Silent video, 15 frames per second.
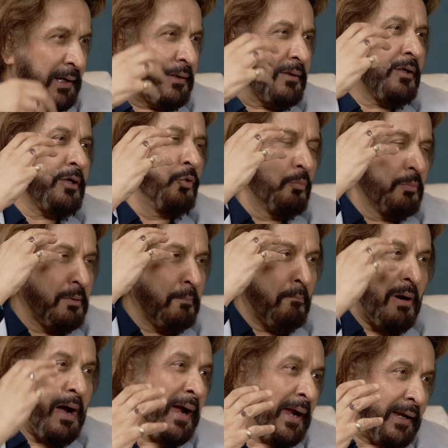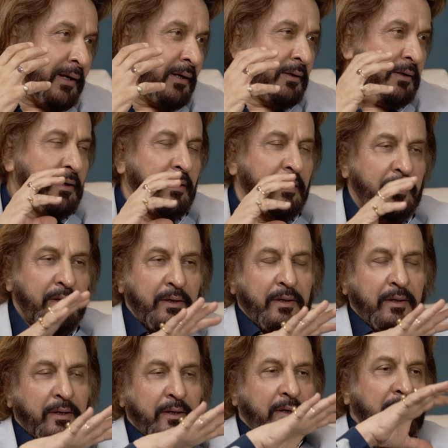and the human mind
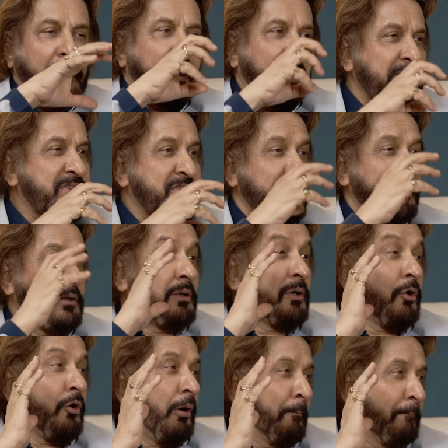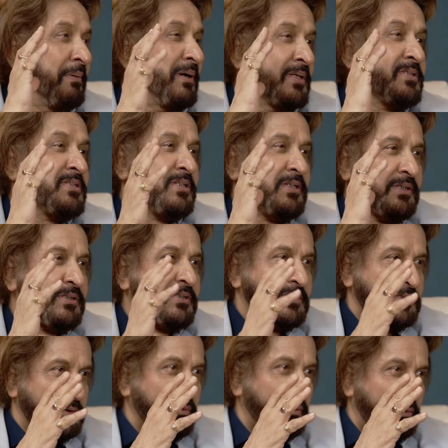has certain competencies
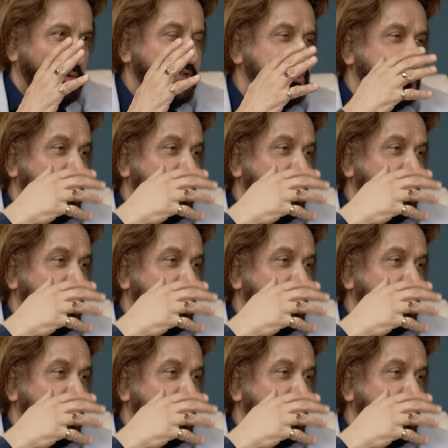or is